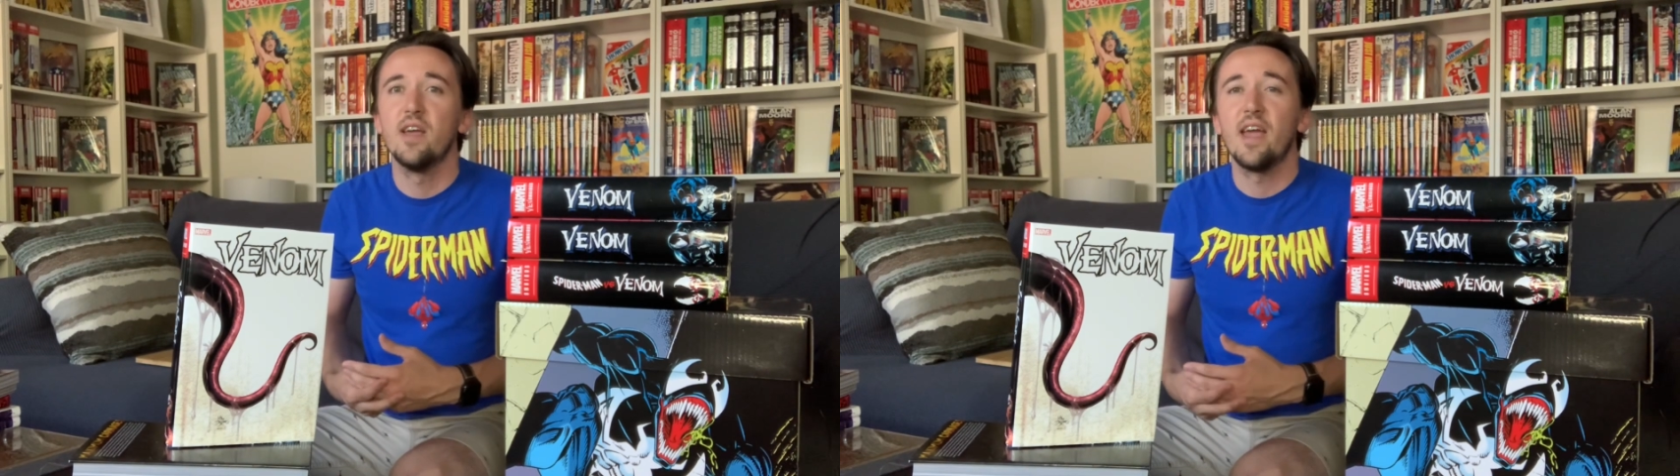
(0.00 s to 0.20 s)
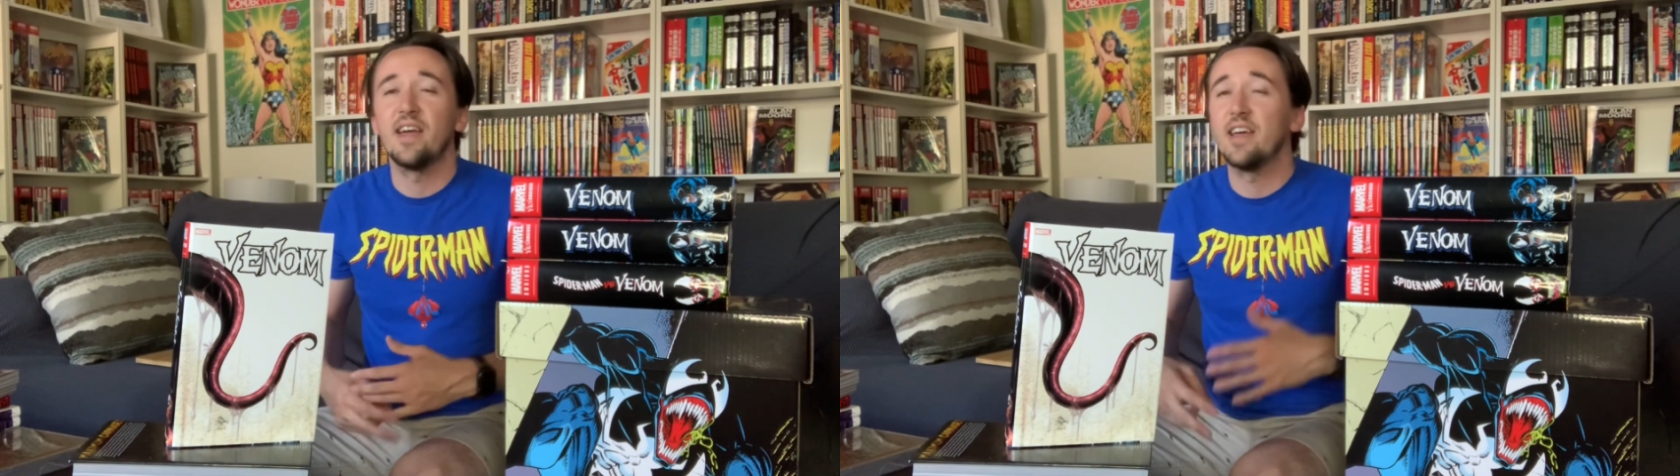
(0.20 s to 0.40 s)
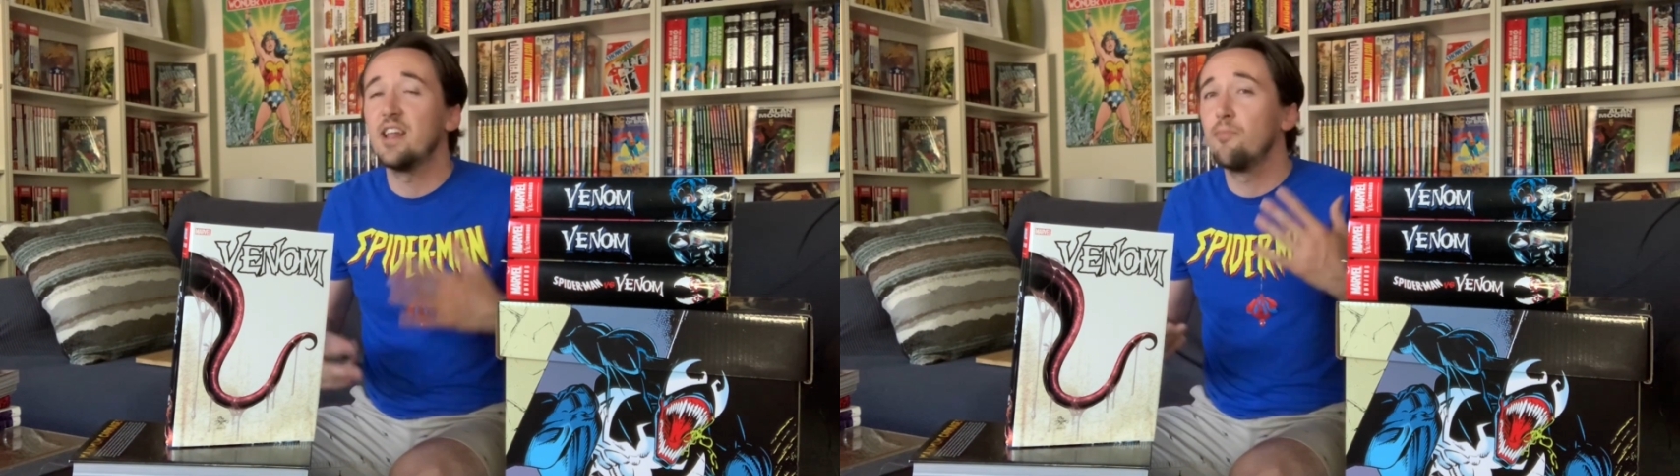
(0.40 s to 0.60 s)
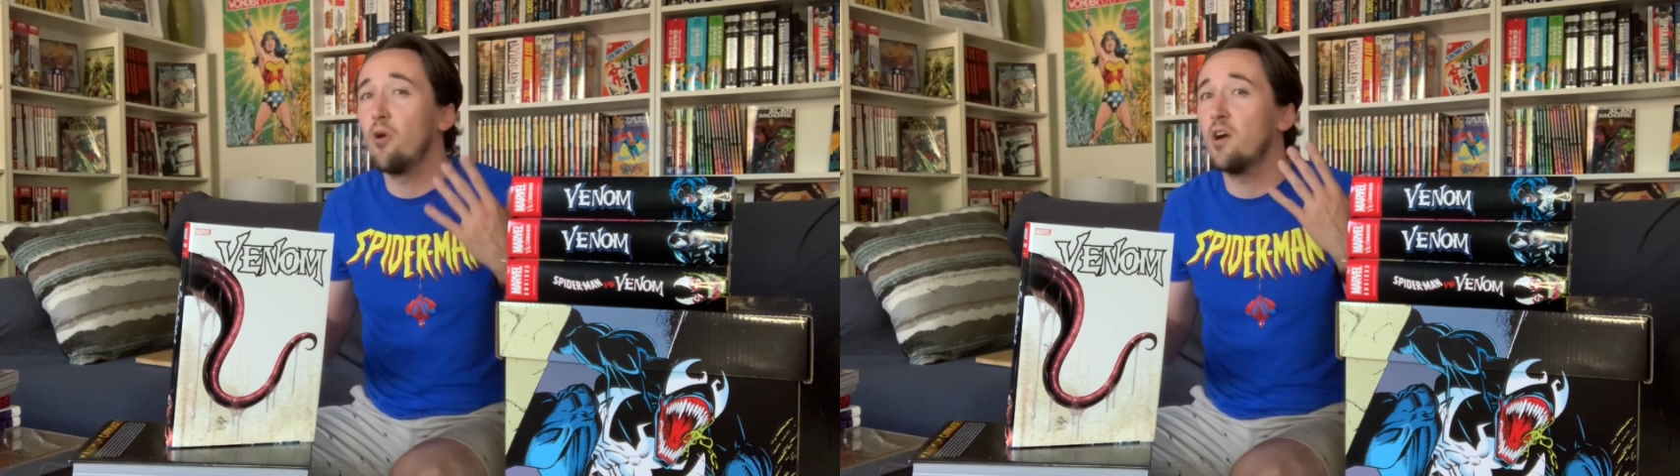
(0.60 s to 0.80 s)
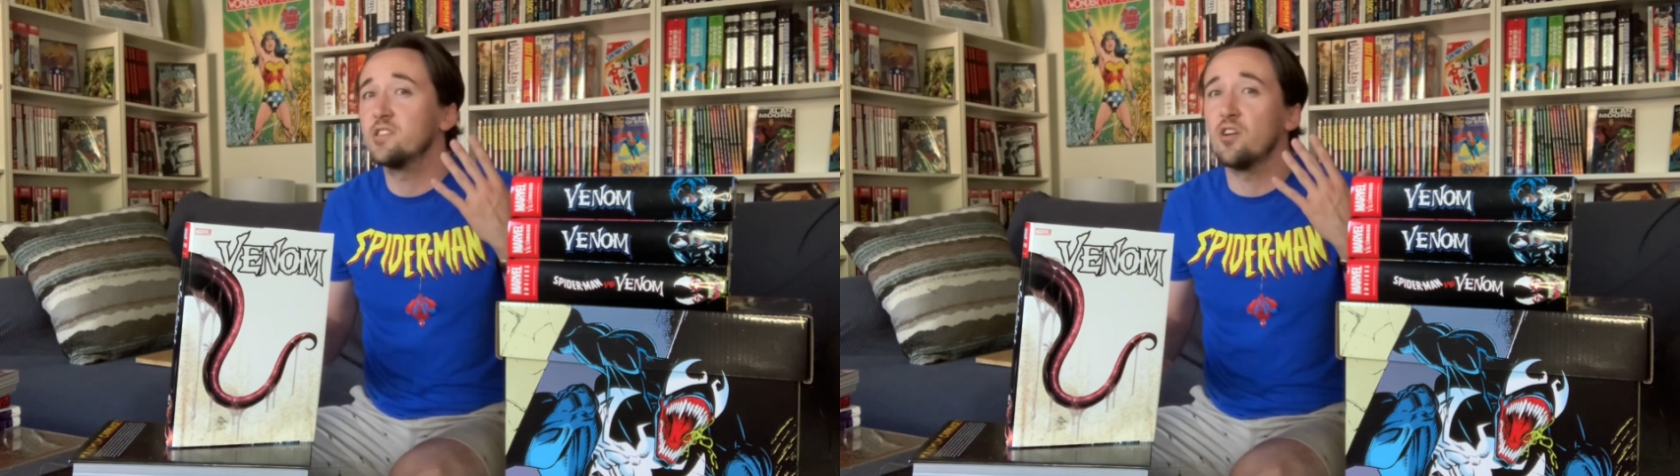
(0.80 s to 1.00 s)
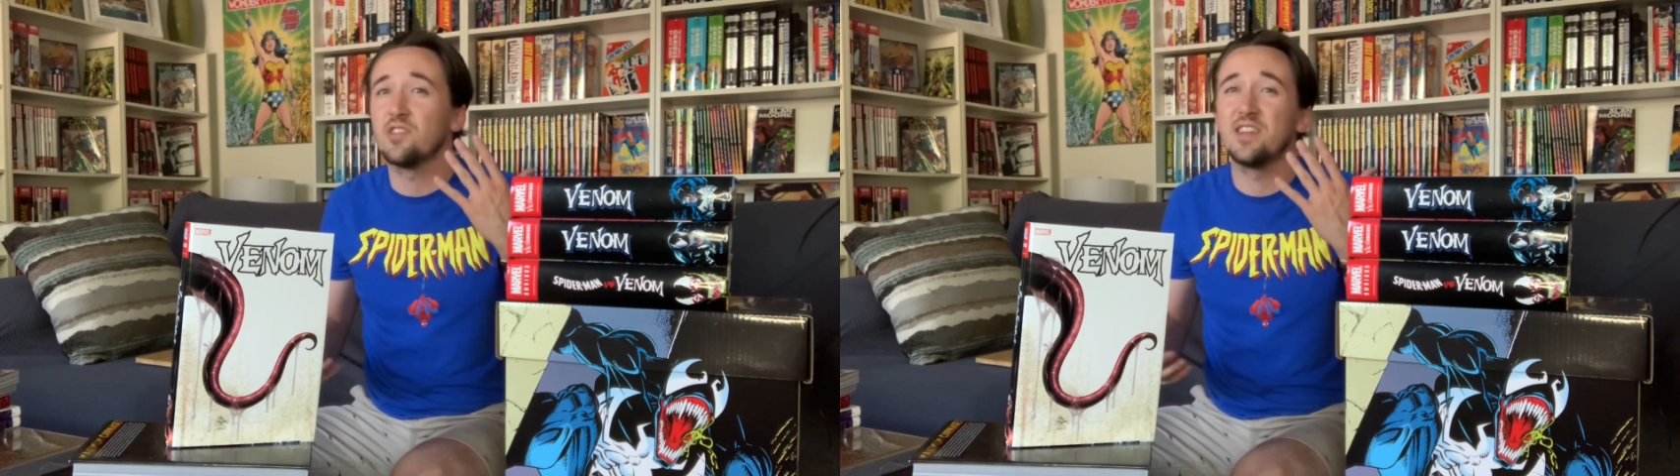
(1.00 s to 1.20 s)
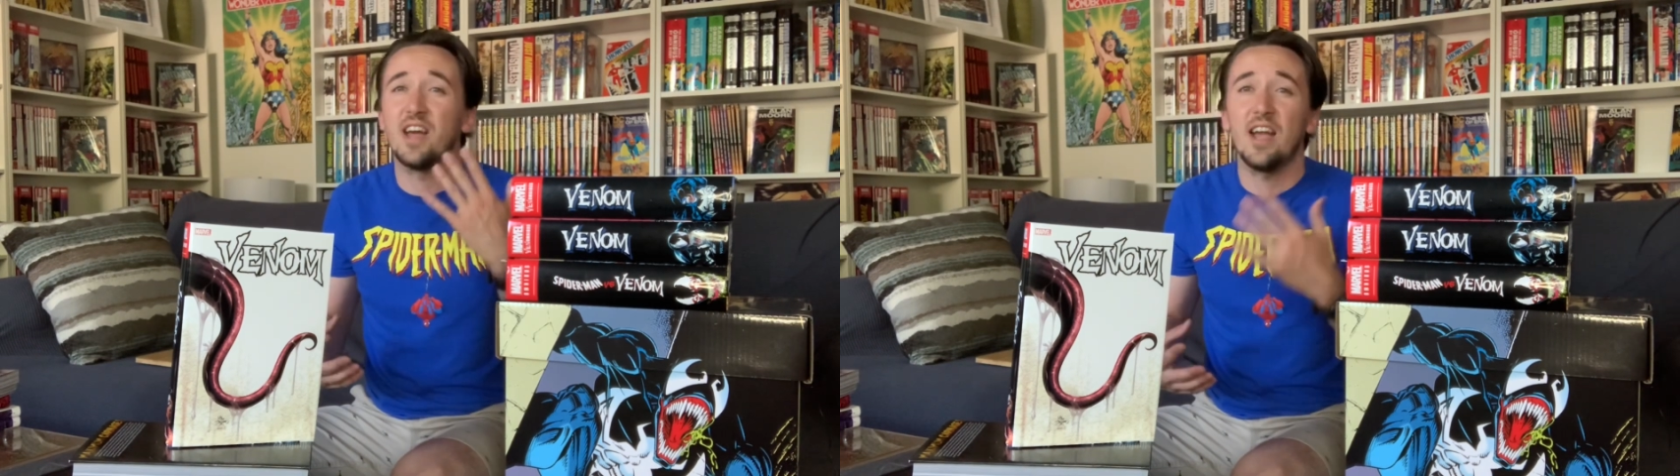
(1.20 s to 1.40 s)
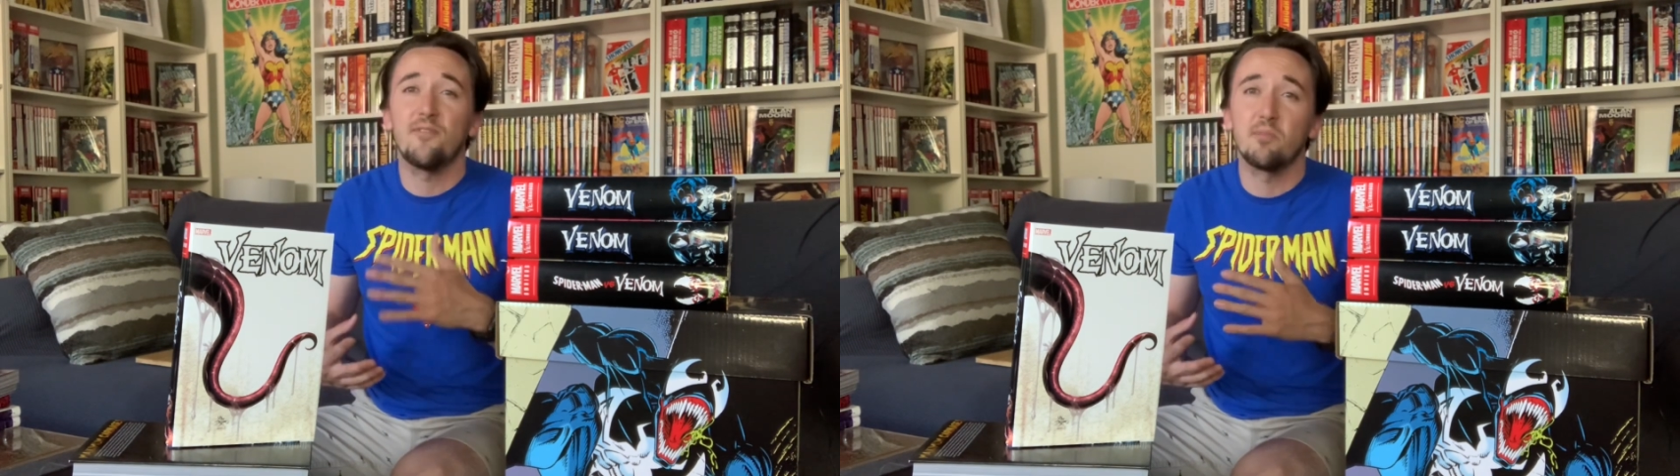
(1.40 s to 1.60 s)
and Eddie Brock start to
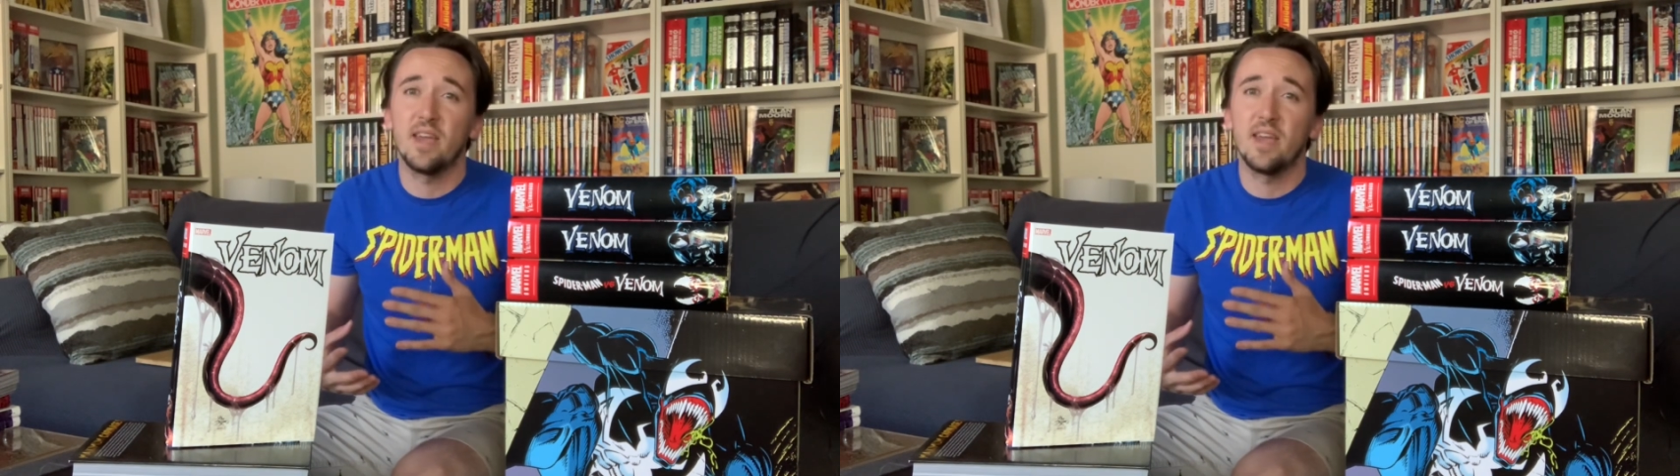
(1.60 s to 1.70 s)
die from